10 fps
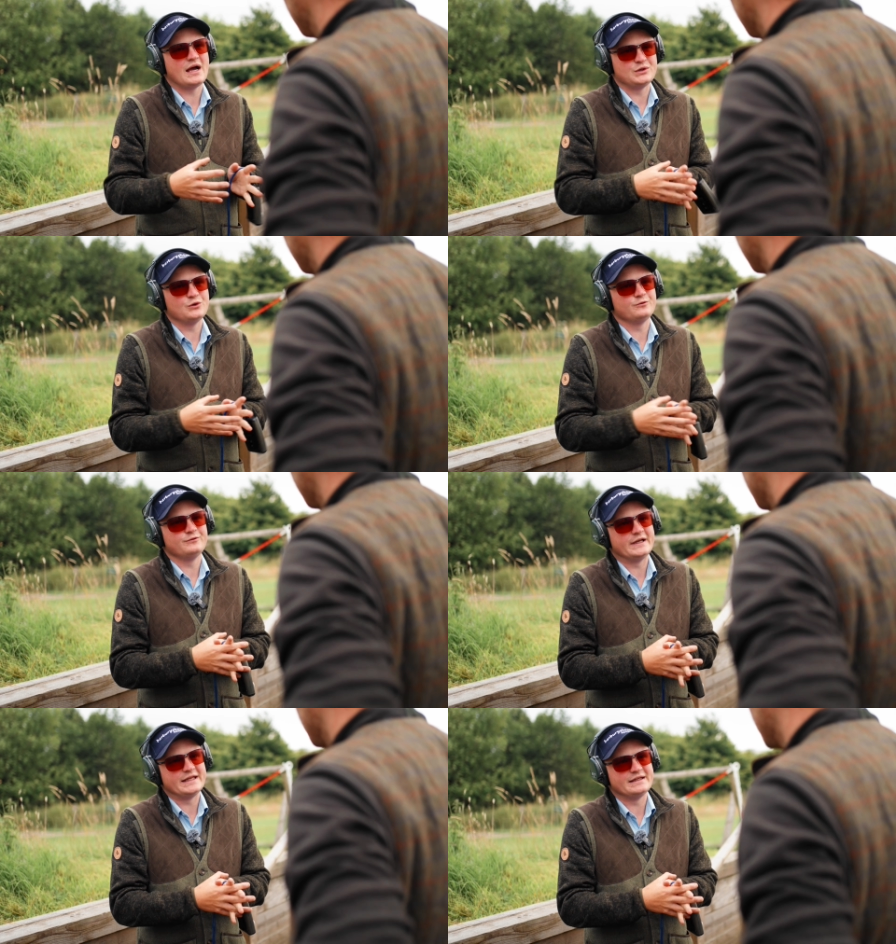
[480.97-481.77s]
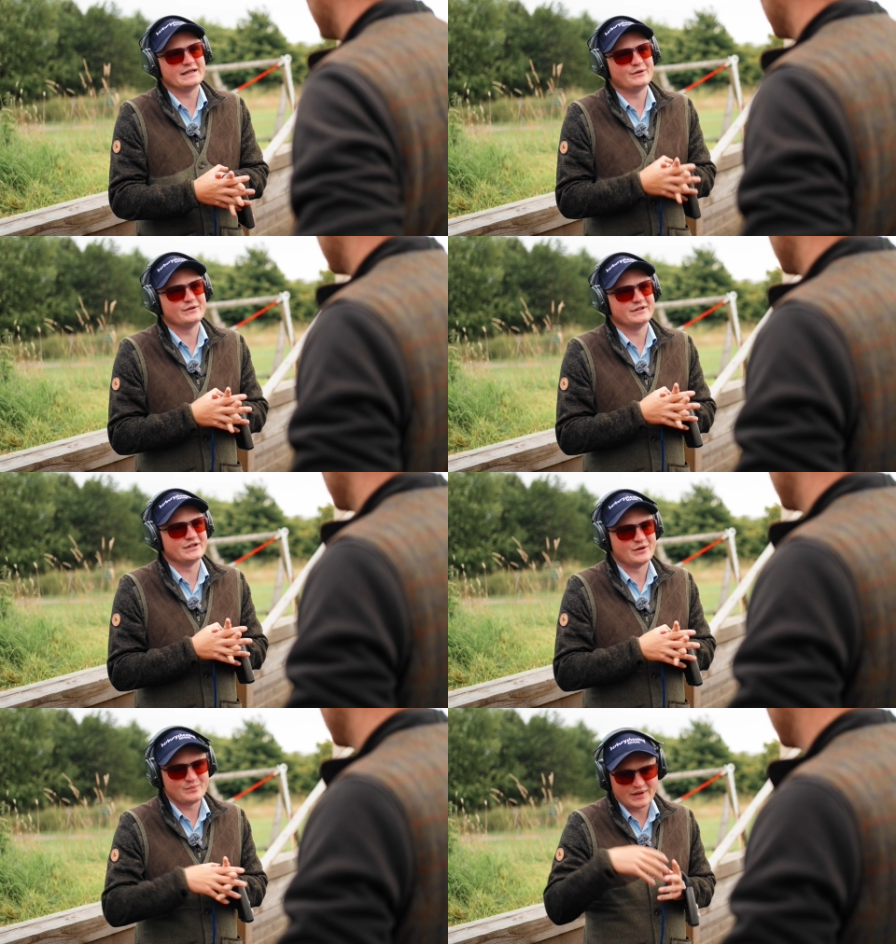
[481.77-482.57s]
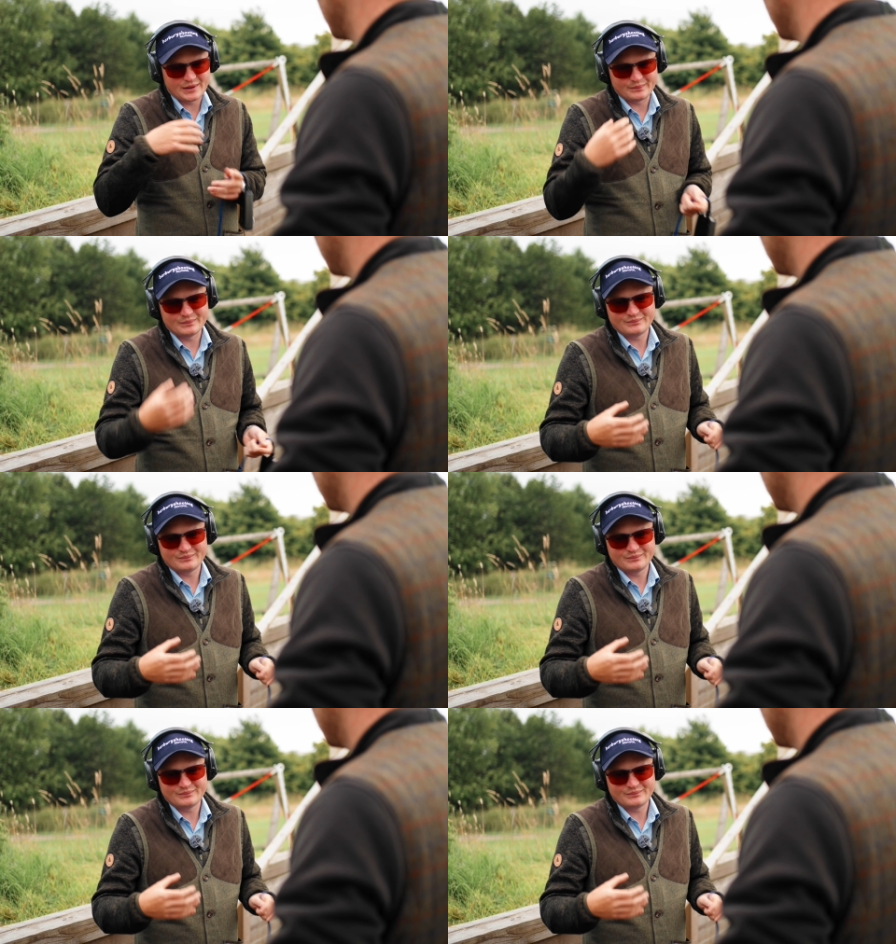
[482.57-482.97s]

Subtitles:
how you're feeling, you know, being